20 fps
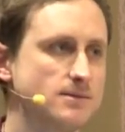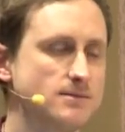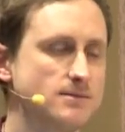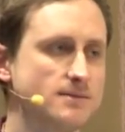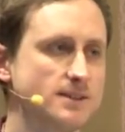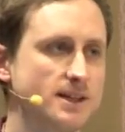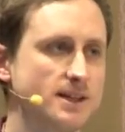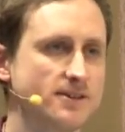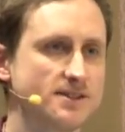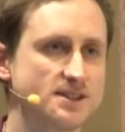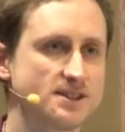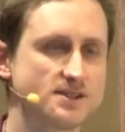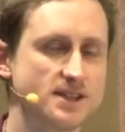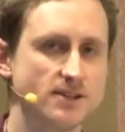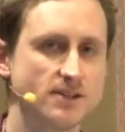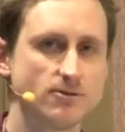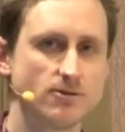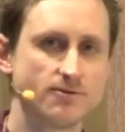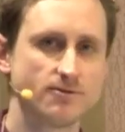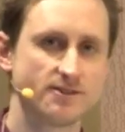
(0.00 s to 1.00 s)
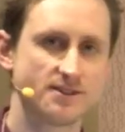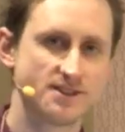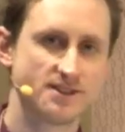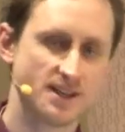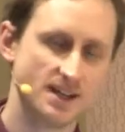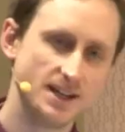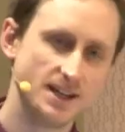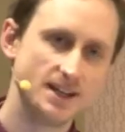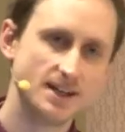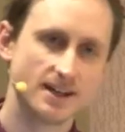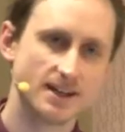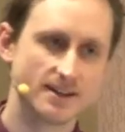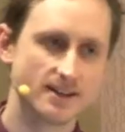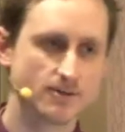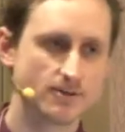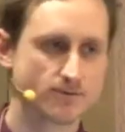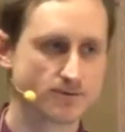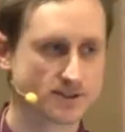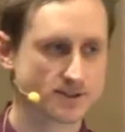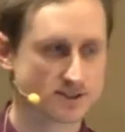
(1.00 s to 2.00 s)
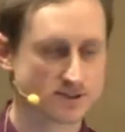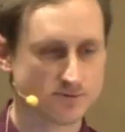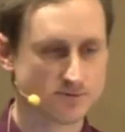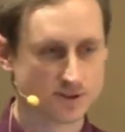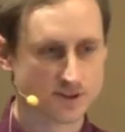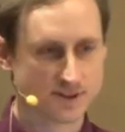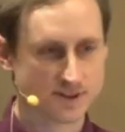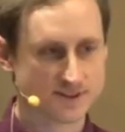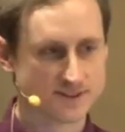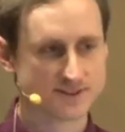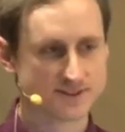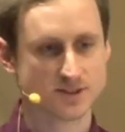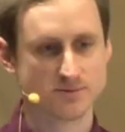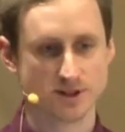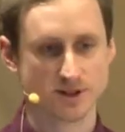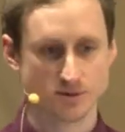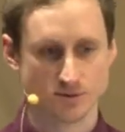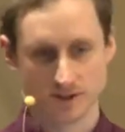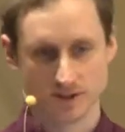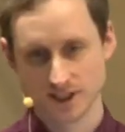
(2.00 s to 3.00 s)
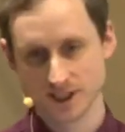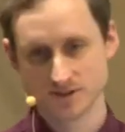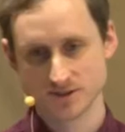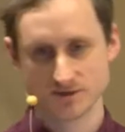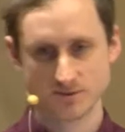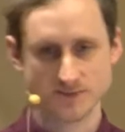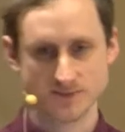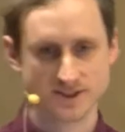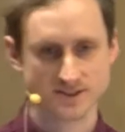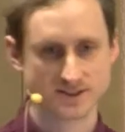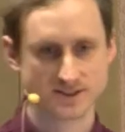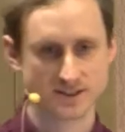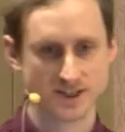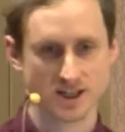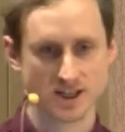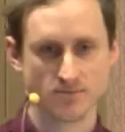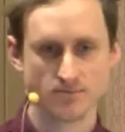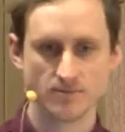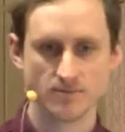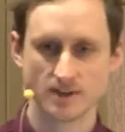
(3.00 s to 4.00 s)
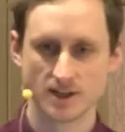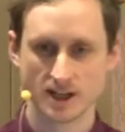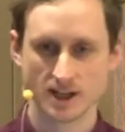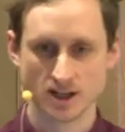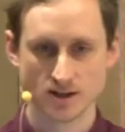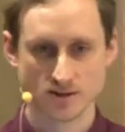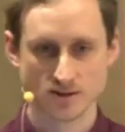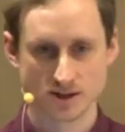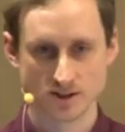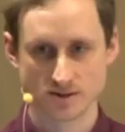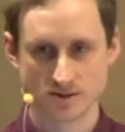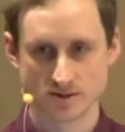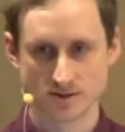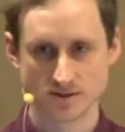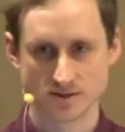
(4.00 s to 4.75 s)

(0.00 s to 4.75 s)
there is a general fatigue, I think, for some audiences about what history means to them, and